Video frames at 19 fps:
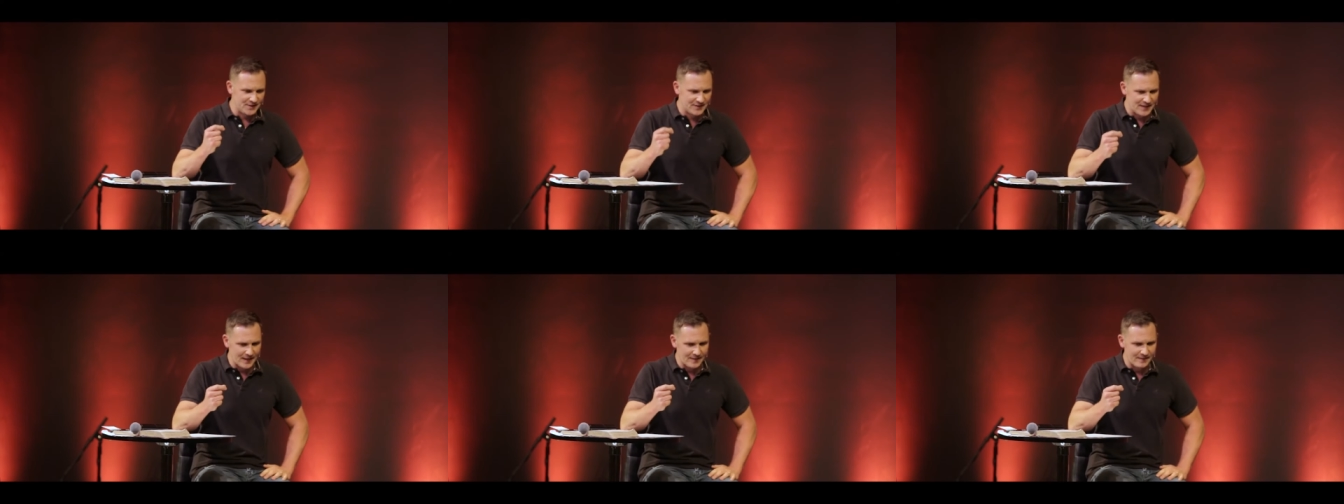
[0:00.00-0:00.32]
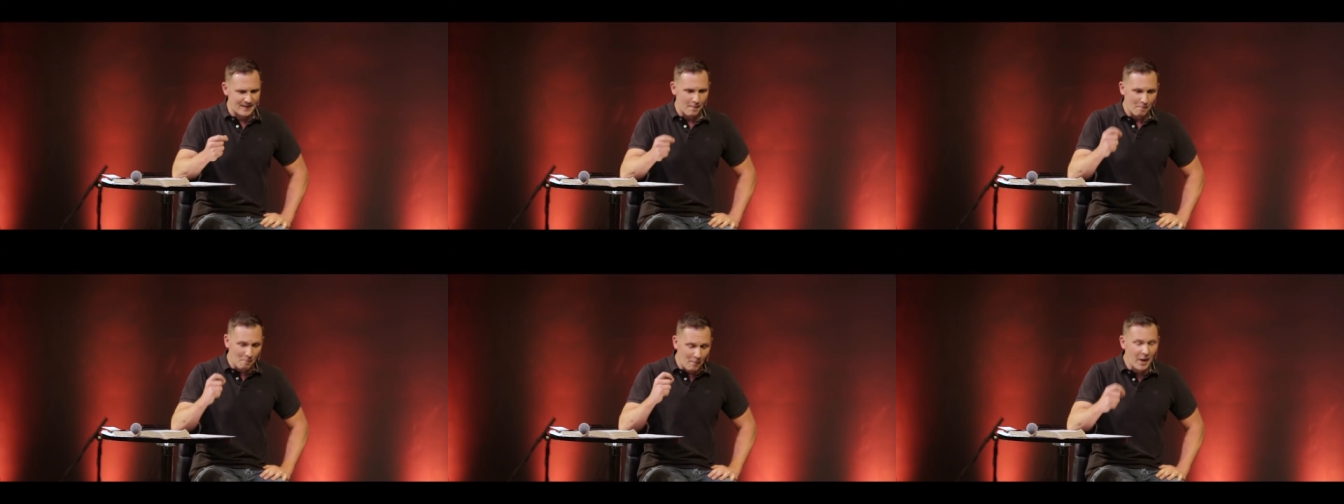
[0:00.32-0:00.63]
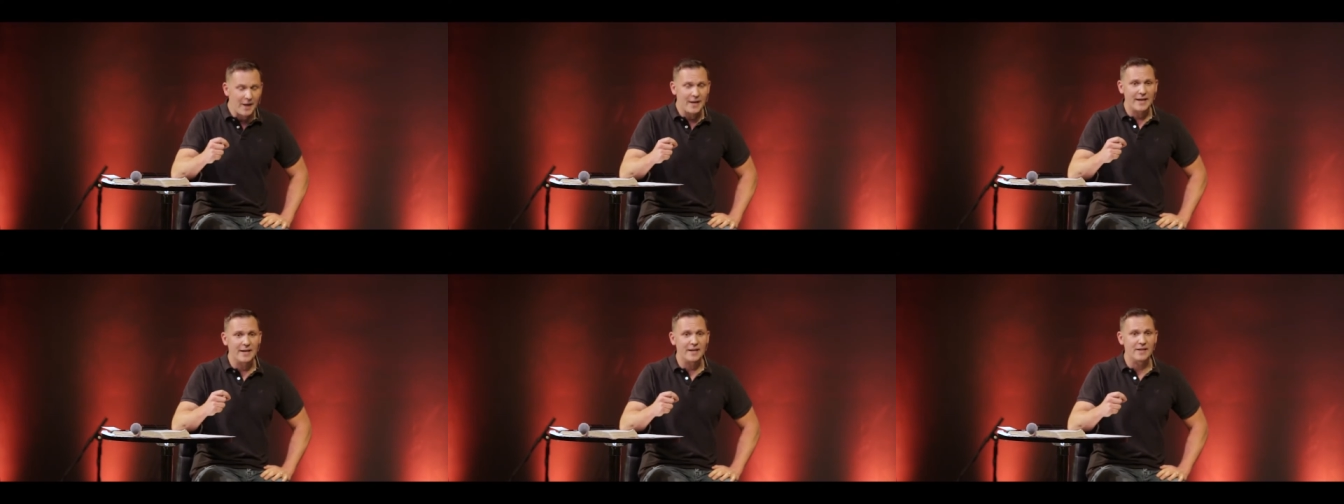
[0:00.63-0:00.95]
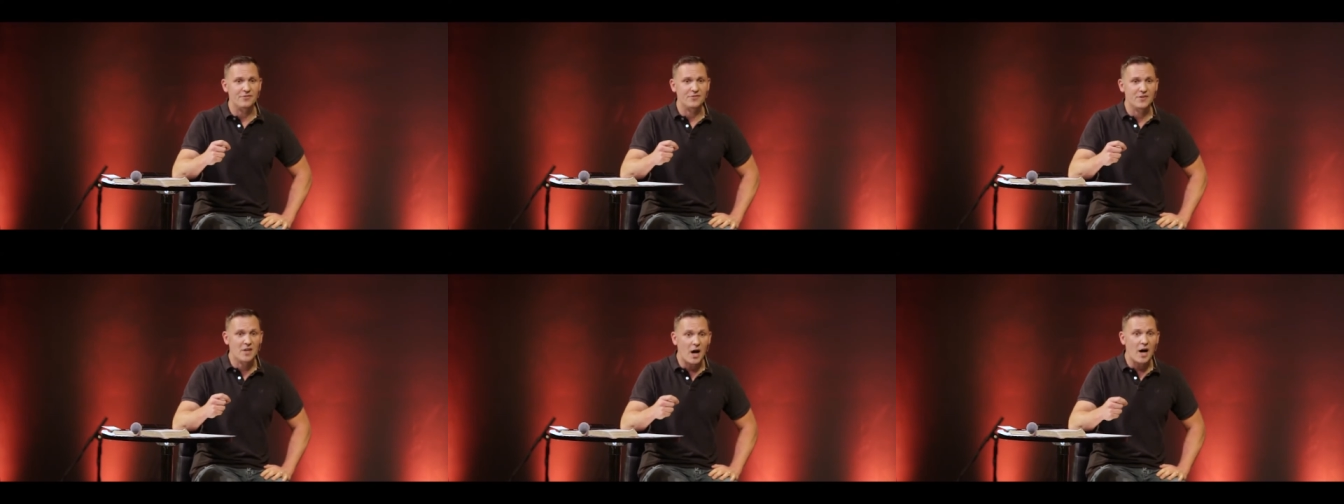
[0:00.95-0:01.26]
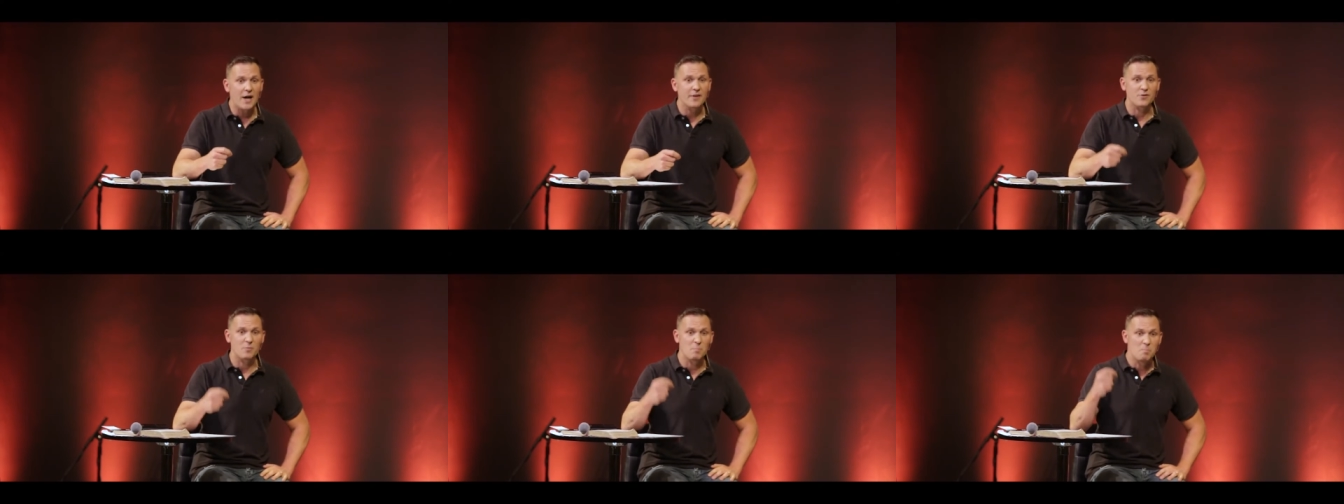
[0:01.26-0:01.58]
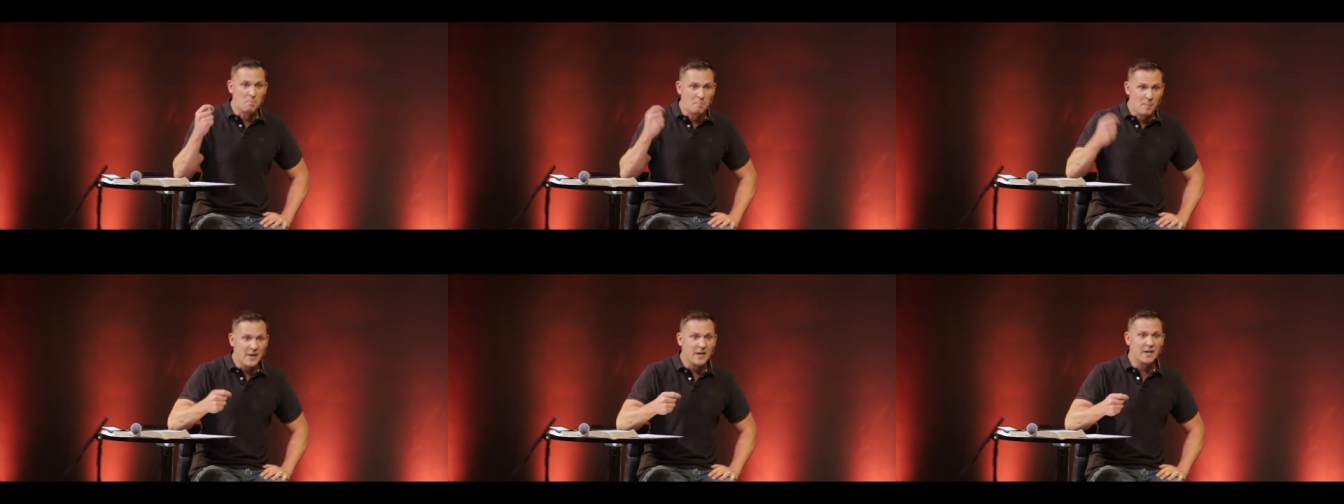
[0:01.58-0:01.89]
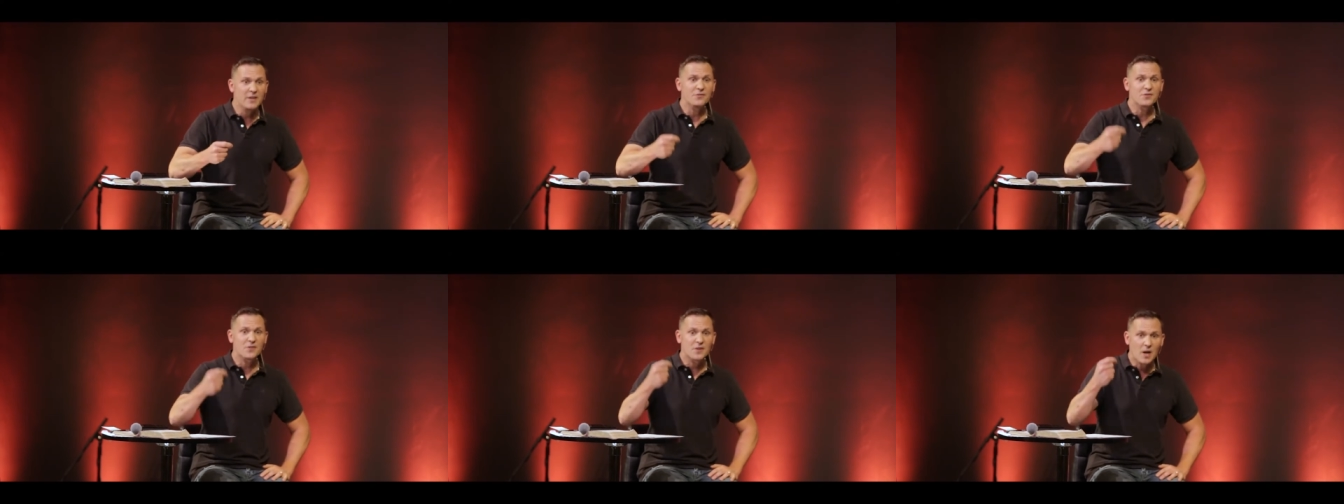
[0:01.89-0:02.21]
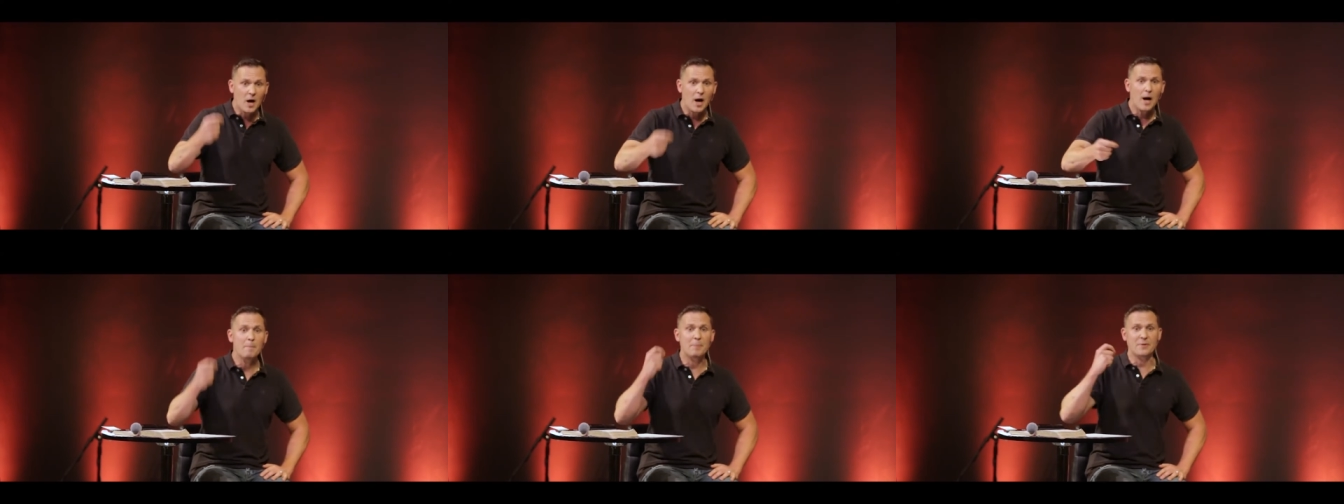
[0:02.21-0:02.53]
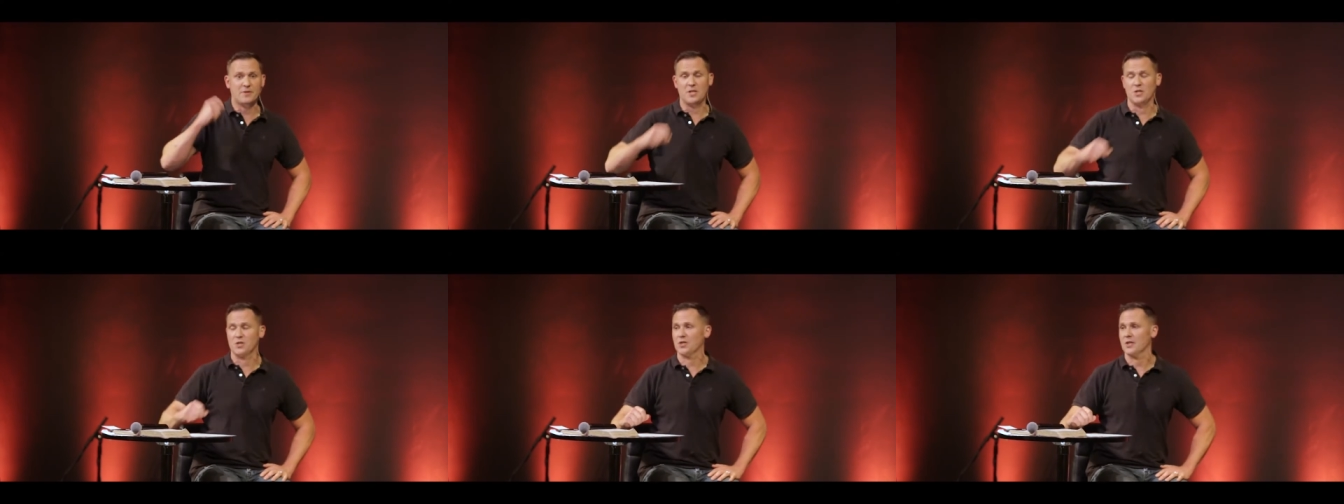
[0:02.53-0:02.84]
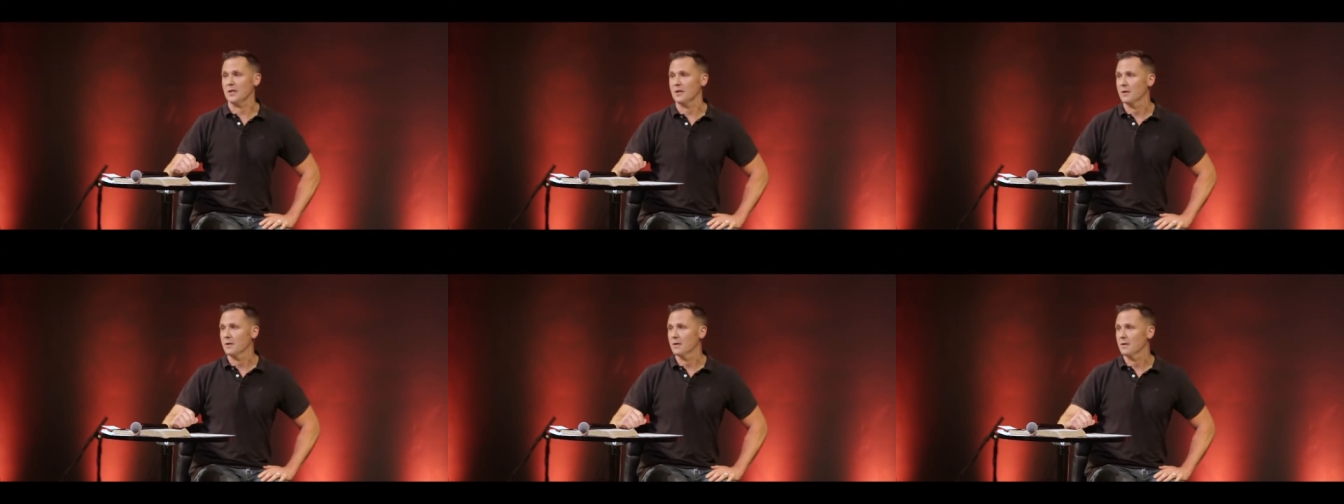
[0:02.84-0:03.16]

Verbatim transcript: said that money is God's biggest competition.